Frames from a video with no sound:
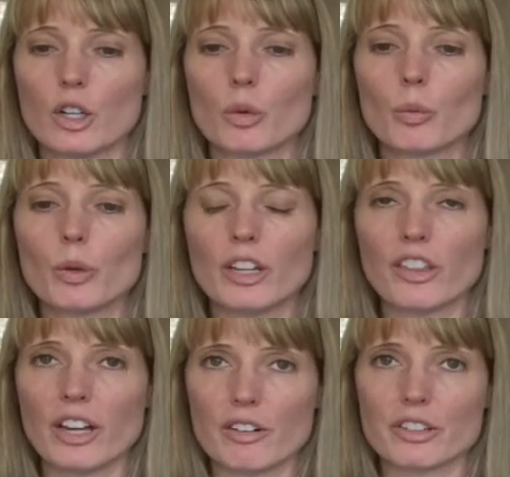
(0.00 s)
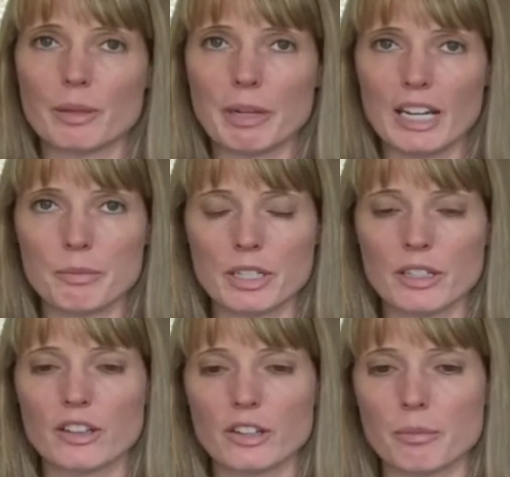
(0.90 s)
With that
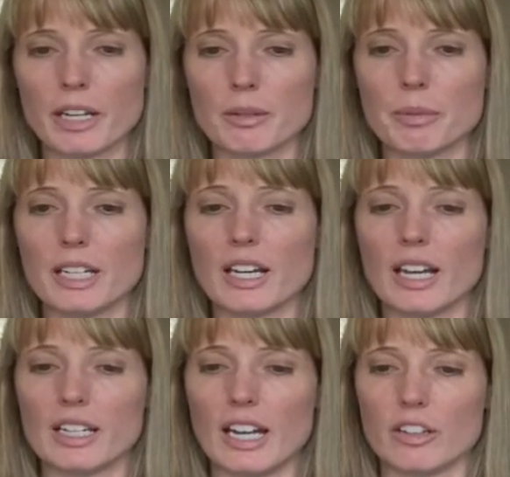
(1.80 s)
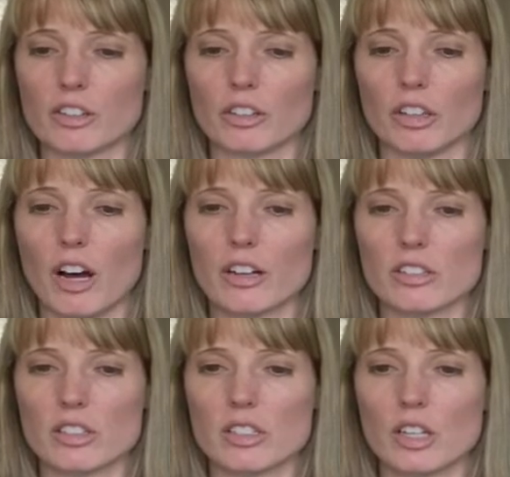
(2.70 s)
repayment, there might be a gain or
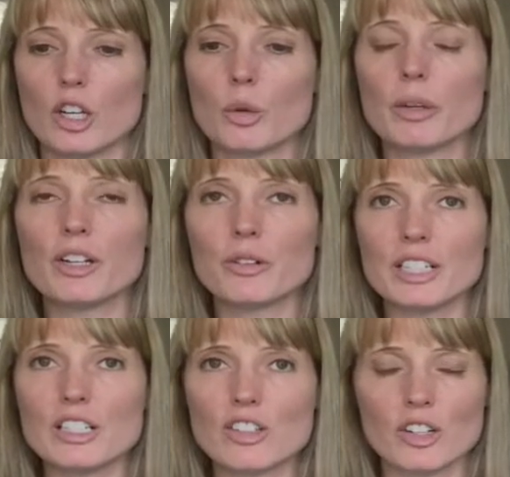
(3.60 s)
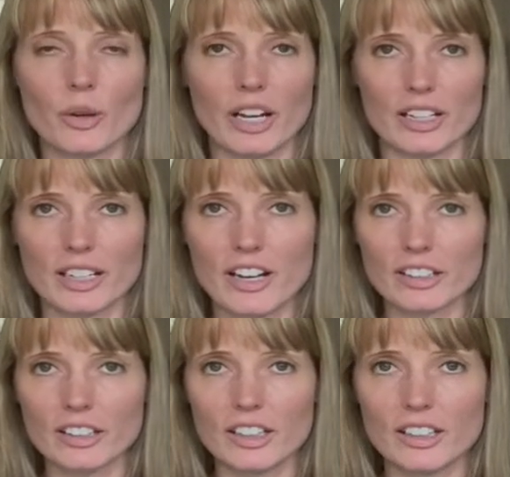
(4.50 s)
loss. We don't need to know how to
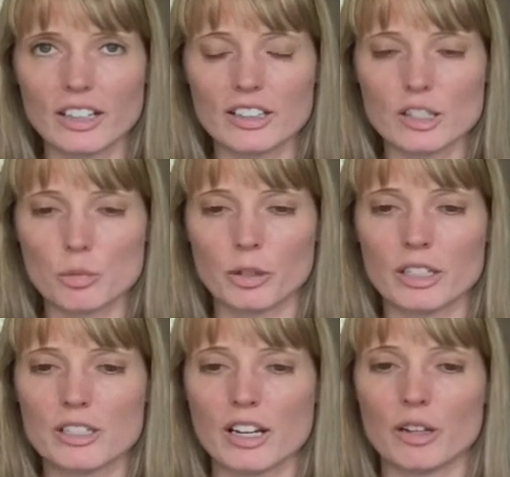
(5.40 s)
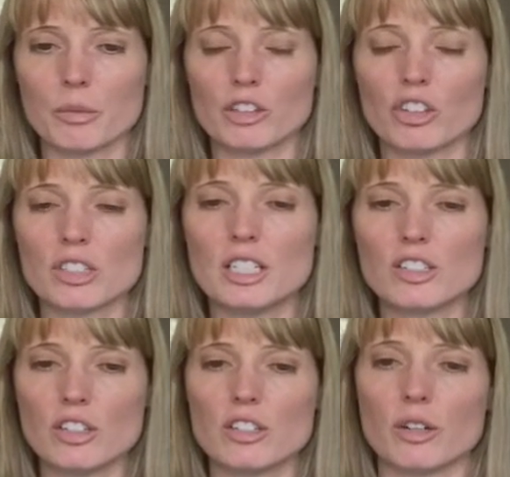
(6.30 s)
calculate it at this point in time. We just need
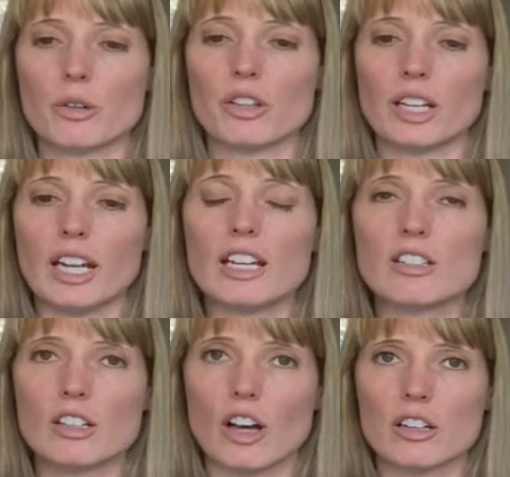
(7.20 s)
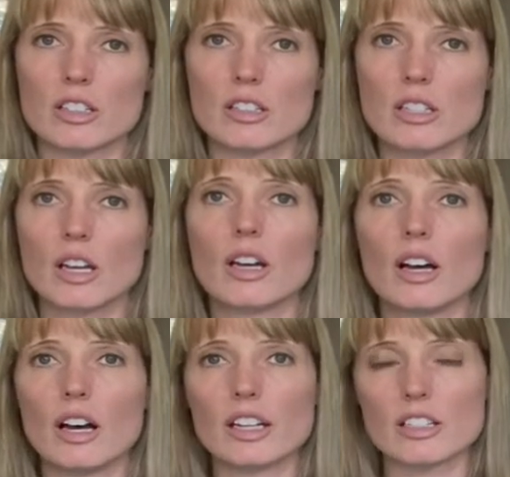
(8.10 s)
to know that gains and losses
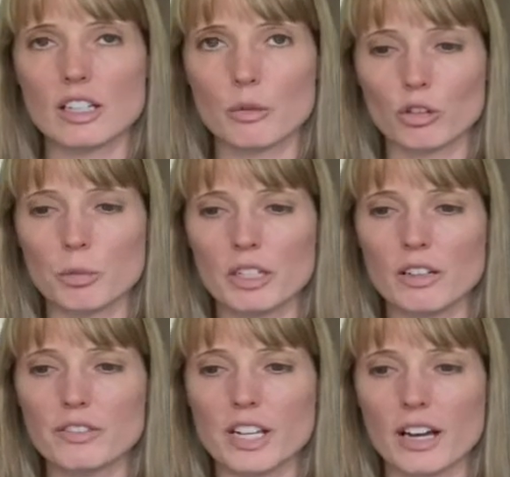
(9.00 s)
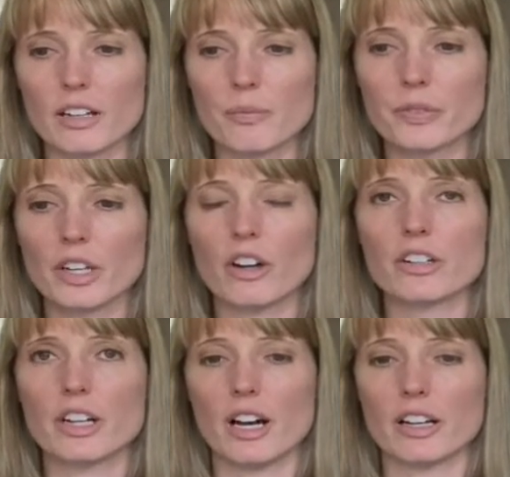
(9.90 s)
on extinguishment of debt are
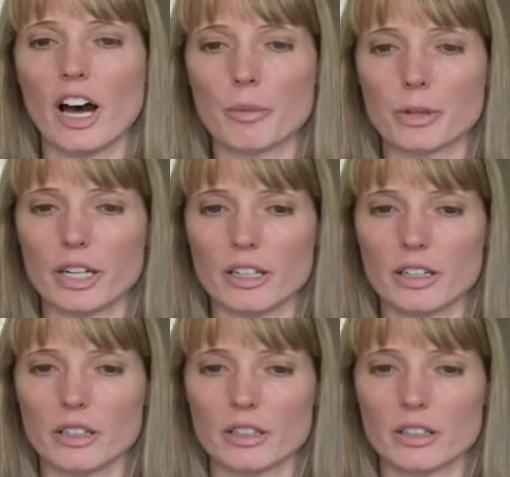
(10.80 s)
non-operating.